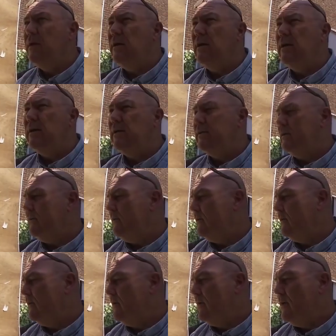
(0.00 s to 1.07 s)
let's
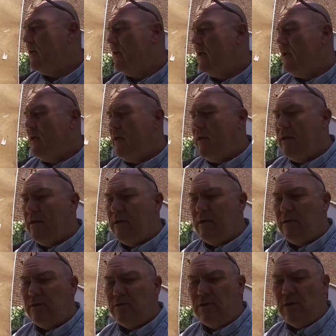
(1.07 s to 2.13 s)

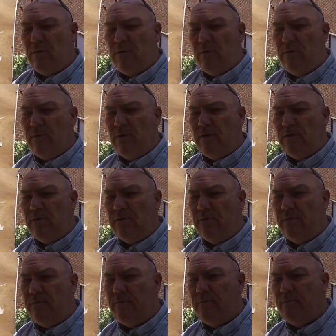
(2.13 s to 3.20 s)
see where we are.
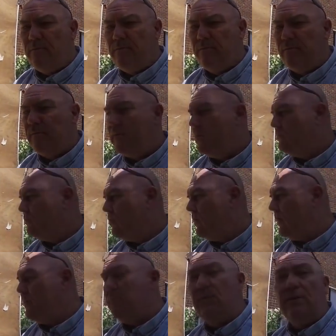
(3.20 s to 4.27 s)

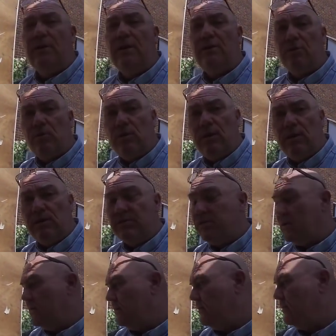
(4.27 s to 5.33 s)
Right, my diesel heater's
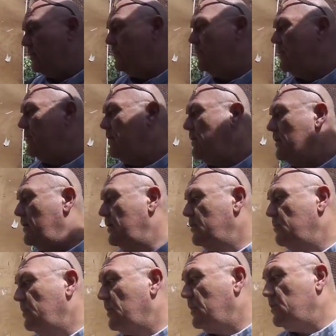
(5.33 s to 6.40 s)
in. Here's
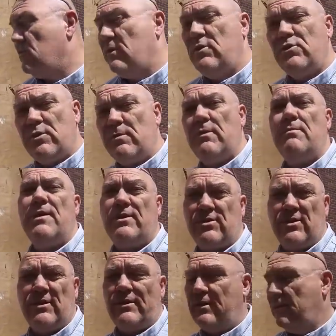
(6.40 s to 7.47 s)
my diesel. It looks a bit
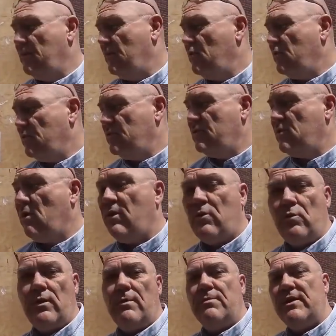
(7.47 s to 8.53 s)
messy. I've got to tie
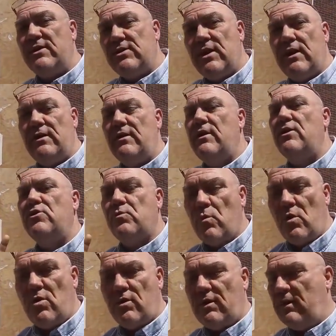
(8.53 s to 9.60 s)
all that bits in. It's
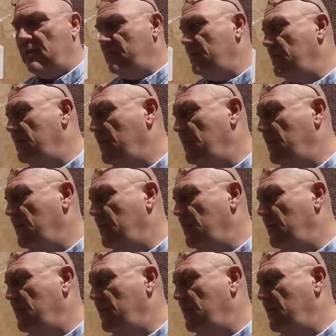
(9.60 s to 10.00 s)
working.